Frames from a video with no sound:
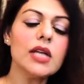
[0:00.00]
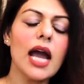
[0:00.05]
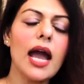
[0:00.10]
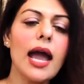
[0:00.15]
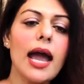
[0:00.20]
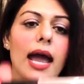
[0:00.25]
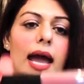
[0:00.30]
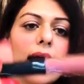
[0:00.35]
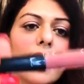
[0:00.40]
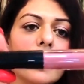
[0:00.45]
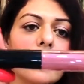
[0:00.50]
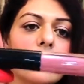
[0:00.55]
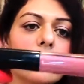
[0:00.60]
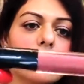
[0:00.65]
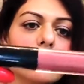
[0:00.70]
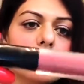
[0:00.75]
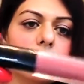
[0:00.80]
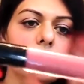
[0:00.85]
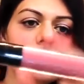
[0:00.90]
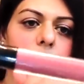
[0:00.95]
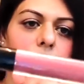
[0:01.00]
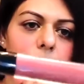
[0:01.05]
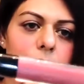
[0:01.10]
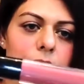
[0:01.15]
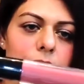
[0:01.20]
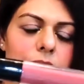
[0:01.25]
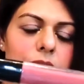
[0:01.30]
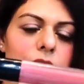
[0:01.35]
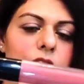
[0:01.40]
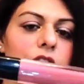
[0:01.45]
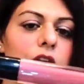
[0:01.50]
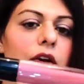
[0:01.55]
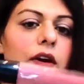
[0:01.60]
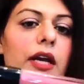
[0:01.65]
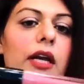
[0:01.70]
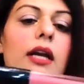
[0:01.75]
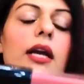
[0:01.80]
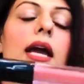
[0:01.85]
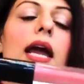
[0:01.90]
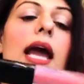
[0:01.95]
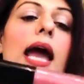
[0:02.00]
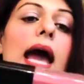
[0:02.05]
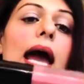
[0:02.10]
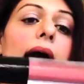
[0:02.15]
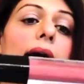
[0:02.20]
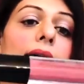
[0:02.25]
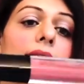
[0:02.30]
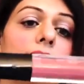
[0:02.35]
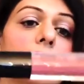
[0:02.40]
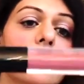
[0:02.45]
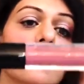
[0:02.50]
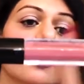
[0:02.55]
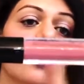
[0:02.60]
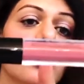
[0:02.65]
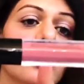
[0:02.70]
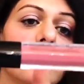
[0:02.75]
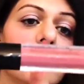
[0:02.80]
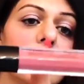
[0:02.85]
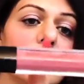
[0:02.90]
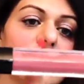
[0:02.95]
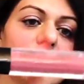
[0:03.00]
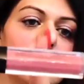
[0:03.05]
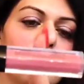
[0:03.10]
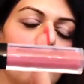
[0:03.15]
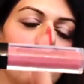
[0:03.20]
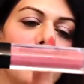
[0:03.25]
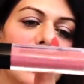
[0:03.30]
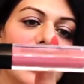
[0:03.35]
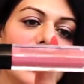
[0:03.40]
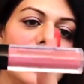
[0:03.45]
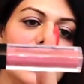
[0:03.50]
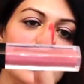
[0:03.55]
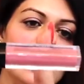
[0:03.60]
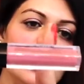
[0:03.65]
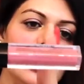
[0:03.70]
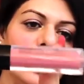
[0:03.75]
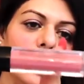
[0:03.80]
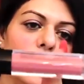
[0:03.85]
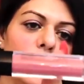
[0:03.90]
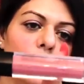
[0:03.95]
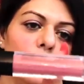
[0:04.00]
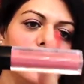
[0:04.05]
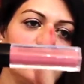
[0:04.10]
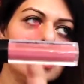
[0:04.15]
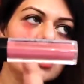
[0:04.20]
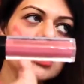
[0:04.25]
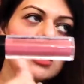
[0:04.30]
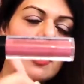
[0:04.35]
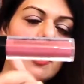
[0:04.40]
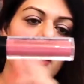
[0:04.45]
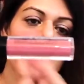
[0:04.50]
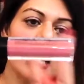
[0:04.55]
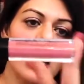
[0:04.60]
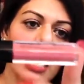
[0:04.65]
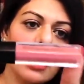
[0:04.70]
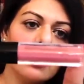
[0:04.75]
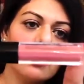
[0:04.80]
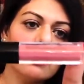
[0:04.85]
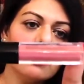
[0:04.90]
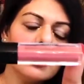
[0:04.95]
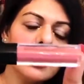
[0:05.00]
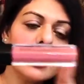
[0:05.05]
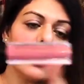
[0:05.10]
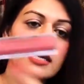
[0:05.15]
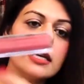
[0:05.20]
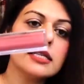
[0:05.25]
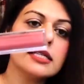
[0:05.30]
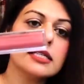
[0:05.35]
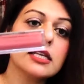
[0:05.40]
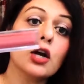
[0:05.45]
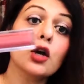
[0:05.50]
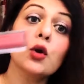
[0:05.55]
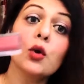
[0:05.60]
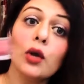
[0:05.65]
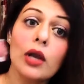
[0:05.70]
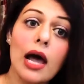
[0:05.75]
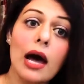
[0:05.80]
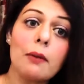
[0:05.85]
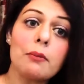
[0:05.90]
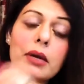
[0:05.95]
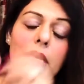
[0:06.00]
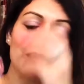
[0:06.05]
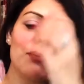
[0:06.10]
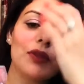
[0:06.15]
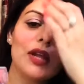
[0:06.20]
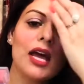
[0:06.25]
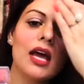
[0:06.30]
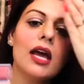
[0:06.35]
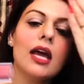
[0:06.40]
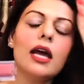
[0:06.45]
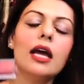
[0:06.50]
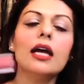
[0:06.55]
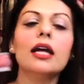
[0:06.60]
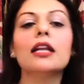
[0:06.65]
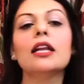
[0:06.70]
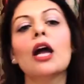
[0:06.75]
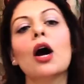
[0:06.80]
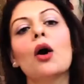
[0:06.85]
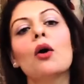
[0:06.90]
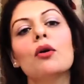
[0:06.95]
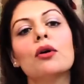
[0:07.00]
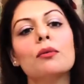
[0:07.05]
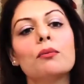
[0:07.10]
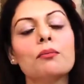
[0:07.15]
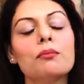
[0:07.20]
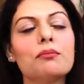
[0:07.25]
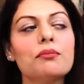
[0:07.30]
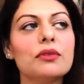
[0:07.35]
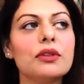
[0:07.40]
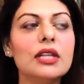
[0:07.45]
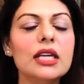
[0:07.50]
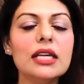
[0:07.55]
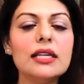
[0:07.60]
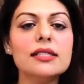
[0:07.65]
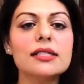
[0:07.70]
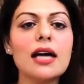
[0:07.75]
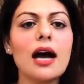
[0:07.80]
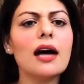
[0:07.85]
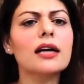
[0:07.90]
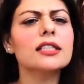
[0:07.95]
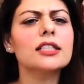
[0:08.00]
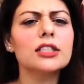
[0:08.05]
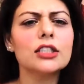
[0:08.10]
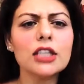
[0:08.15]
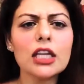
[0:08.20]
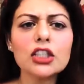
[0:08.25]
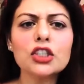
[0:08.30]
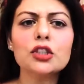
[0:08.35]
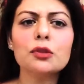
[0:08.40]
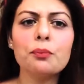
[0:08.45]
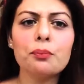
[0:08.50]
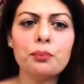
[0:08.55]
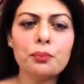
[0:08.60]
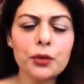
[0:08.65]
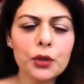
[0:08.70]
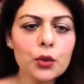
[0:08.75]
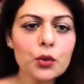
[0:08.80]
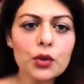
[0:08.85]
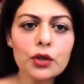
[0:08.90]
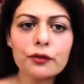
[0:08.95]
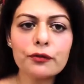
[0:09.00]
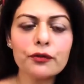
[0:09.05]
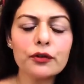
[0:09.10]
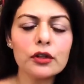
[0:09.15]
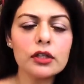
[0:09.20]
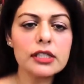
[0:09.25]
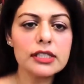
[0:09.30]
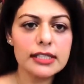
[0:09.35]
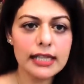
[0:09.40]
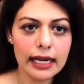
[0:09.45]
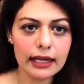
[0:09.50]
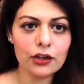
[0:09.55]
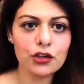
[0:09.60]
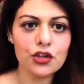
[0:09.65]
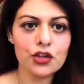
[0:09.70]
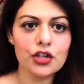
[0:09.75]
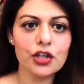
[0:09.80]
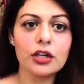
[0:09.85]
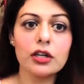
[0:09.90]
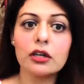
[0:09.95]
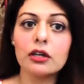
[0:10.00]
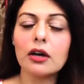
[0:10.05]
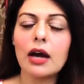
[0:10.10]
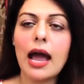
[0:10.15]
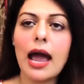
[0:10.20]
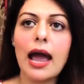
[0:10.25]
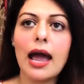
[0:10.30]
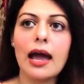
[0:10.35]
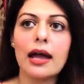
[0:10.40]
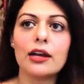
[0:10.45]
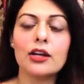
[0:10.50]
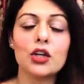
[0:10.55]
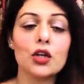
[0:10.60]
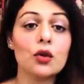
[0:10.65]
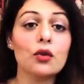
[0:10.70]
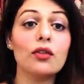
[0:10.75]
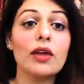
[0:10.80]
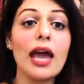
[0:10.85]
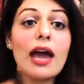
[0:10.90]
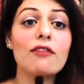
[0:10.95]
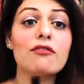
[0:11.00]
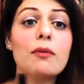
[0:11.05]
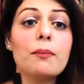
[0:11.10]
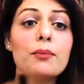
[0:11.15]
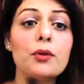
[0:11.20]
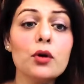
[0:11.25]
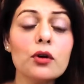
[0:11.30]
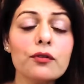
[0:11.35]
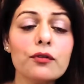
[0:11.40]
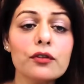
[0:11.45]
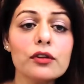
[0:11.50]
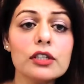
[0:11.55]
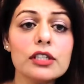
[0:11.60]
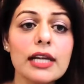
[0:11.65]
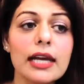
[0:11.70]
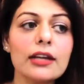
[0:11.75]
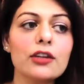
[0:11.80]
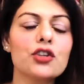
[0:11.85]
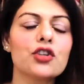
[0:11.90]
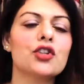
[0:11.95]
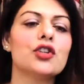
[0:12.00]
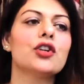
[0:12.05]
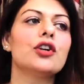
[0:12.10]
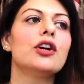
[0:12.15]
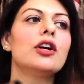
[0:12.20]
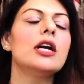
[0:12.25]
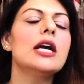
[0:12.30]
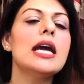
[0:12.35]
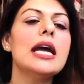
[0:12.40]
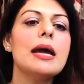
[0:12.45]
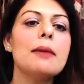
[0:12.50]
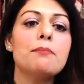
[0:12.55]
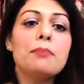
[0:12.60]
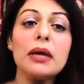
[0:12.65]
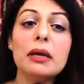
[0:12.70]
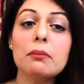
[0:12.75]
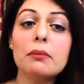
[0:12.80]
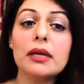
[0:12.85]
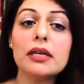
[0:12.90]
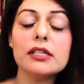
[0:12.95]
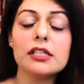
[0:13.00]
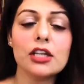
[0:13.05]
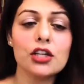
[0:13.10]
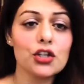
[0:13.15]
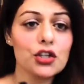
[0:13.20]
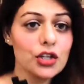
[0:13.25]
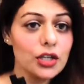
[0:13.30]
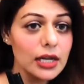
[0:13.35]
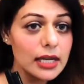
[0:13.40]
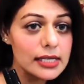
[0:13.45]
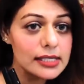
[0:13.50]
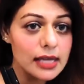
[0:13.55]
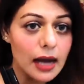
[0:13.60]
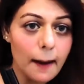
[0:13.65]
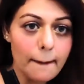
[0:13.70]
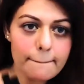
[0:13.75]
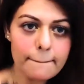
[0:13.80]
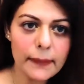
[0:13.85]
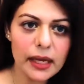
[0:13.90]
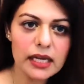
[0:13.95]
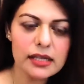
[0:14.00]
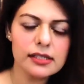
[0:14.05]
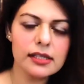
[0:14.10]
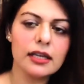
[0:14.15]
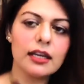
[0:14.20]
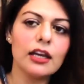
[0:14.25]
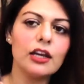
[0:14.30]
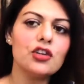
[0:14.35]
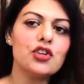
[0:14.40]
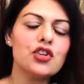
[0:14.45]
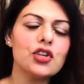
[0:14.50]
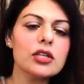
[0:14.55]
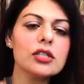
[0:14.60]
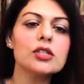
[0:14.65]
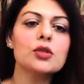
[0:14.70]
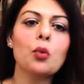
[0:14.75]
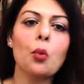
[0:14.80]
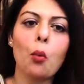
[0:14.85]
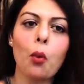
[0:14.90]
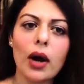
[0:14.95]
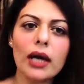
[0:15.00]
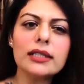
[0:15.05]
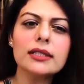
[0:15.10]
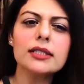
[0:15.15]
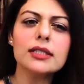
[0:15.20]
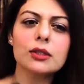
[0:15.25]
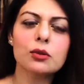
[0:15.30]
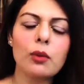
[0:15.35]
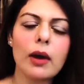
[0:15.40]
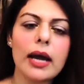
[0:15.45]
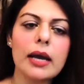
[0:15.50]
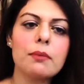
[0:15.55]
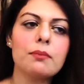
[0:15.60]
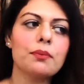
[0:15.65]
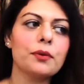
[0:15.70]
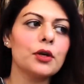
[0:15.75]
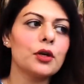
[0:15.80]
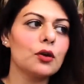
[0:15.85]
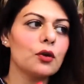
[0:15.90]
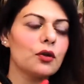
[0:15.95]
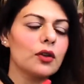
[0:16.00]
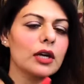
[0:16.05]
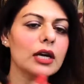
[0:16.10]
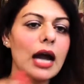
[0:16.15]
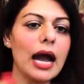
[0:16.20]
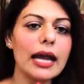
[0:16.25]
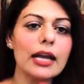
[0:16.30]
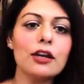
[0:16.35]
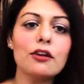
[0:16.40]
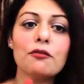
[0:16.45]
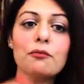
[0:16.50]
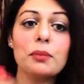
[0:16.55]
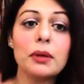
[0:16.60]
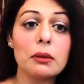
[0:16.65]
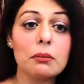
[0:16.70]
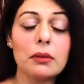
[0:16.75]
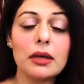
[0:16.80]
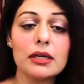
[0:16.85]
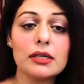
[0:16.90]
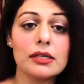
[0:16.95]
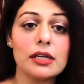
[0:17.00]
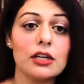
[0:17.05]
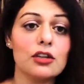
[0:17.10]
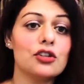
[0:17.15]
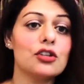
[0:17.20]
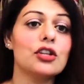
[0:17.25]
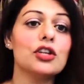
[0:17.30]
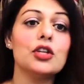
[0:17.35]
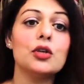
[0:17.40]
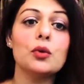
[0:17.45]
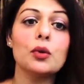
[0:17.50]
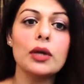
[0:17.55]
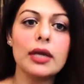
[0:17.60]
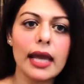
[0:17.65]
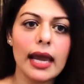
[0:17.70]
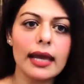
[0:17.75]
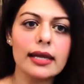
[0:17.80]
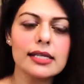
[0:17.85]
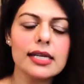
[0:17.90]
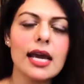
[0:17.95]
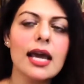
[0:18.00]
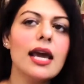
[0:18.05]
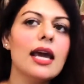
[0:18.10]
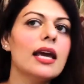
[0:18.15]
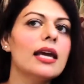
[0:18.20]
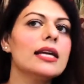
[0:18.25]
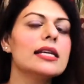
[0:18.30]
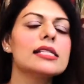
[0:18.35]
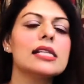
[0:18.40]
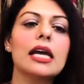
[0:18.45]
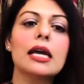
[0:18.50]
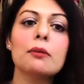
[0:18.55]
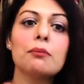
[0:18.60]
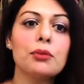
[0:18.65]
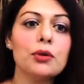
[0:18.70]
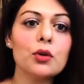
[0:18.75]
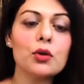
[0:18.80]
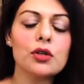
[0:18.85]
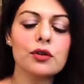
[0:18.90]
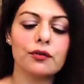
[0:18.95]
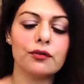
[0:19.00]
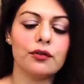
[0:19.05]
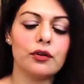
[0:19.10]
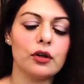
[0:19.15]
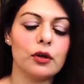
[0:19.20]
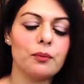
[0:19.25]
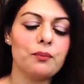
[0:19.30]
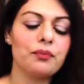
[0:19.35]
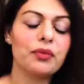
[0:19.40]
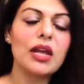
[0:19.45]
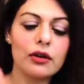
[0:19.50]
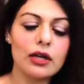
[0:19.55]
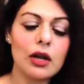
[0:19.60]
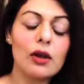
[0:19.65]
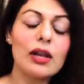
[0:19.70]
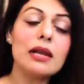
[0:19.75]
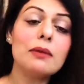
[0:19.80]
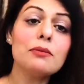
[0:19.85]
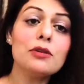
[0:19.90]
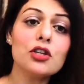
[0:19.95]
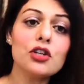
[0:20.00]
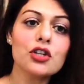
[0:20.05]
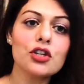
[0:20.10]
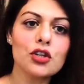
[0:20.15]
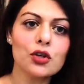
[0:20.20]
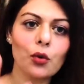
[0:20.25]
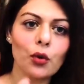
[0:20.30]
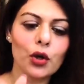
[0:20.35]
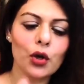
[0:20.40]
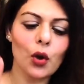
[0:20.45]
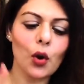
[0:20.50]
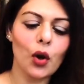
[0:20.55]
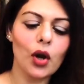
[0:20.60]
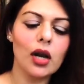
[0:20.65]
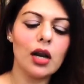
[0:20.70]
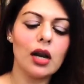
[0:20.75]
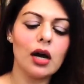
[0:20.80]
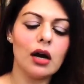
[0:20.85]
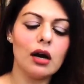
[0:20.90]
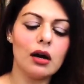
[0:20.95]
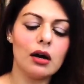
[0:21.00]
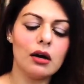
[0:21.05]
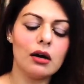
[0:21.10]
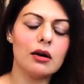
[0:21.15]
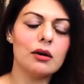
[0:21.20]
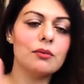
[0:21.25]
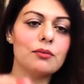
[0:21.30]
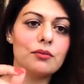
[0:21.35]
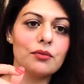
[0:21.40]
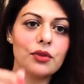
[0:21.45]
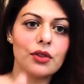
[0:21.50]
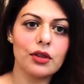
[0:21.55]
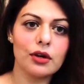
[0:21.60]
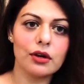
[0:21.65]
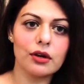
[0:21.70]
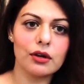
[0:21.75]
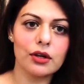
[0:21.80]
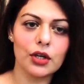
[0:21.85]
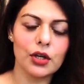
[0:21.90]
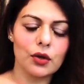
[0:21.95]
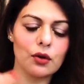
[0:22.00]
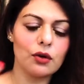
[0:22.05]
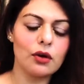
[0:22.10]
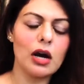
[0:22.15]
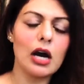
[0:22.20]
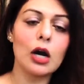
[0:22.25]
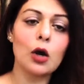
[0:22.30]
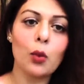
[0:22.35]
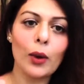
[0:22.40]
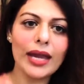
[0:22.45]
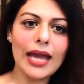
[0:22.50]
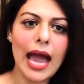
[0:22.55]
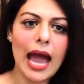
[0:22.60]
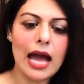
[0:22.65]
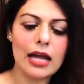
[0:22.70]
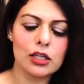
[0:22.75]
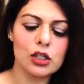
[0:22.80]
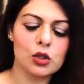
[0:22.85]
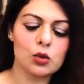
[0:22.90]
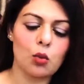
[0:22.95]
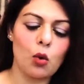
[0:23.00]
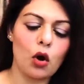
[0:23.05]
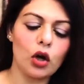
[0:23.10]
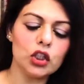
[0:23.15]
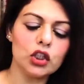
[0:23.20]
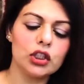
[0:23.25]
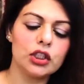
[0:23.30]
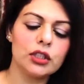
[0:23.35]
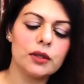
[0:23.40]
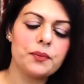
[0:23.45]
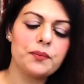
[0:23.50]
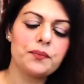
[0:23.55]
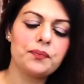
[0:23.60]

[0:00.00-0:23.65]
and sorry, and this pinky nude color is Gula-bae. Now, these are such beautiful texture, and you know, they have a beautiful texture. Pigmentation is amazing. In just one swipe, you know, the kind of pigmentation you get is like beautiful. Now let me just show you all a quick hand swatch.